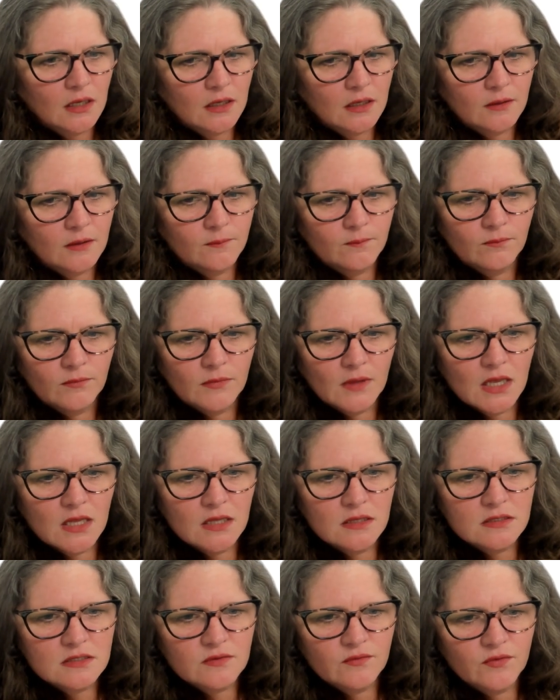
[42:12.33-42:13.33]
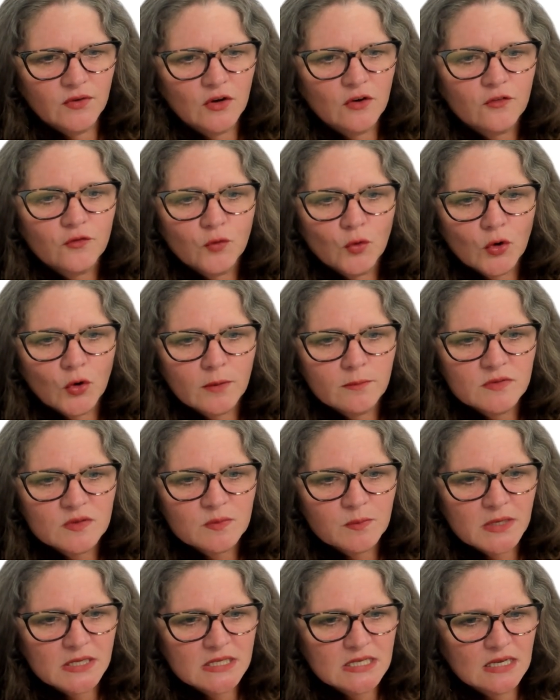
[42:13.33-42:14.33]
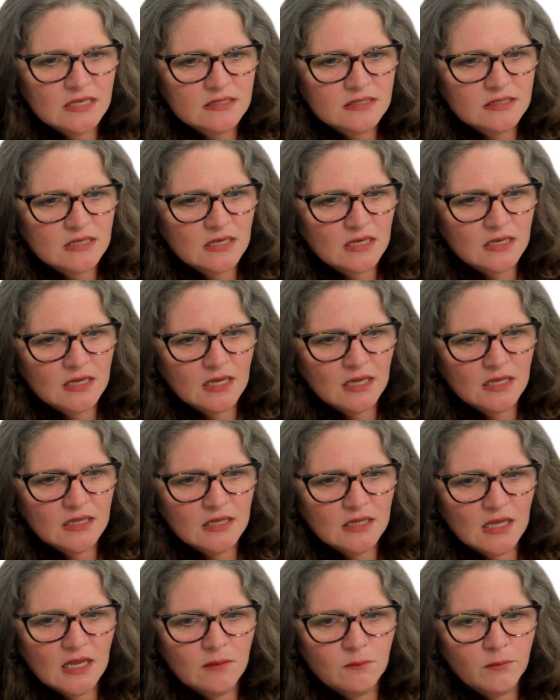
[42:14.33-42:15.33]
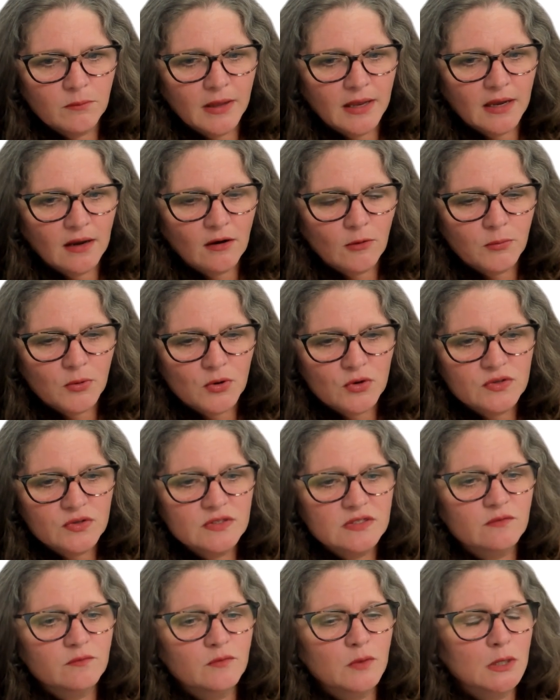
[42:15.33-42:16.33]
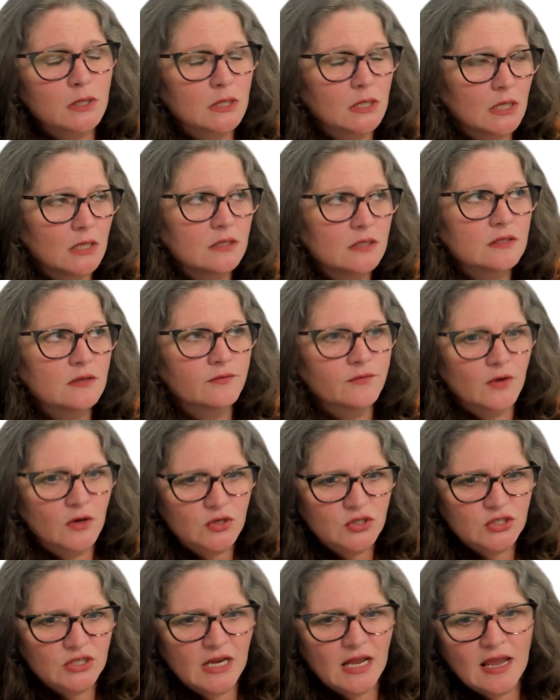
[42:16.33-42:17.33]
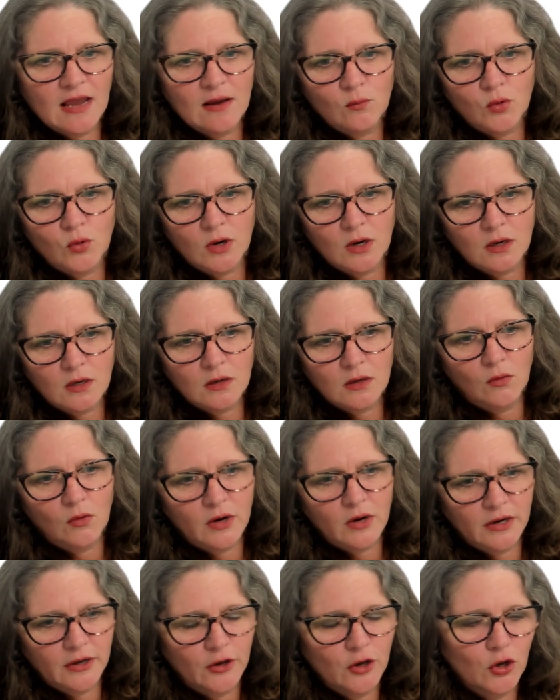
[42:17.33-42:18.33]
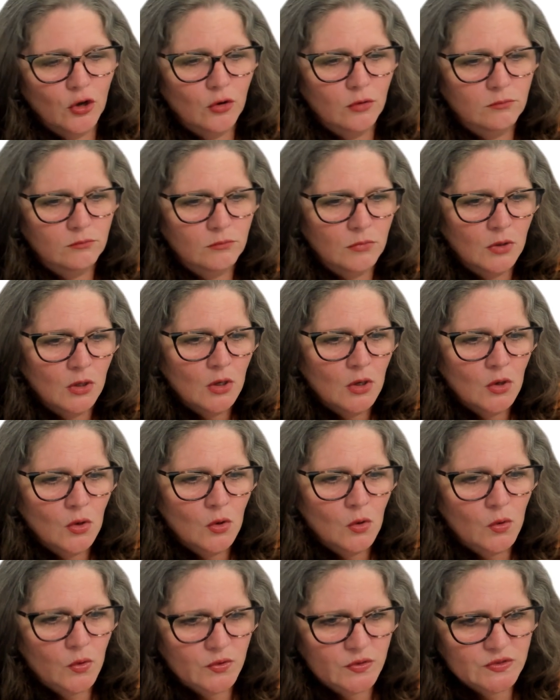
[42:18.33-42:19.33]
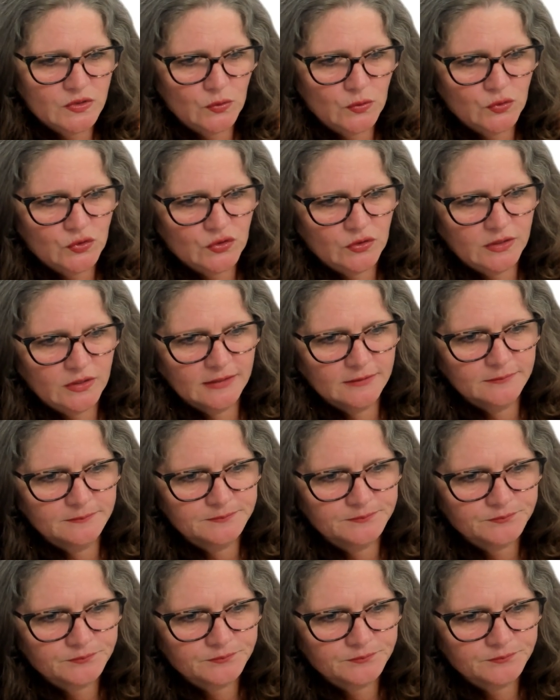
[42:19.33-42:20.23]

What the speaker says: In severe forms, PTSD can impair a person's ability to function at work or at home or socially.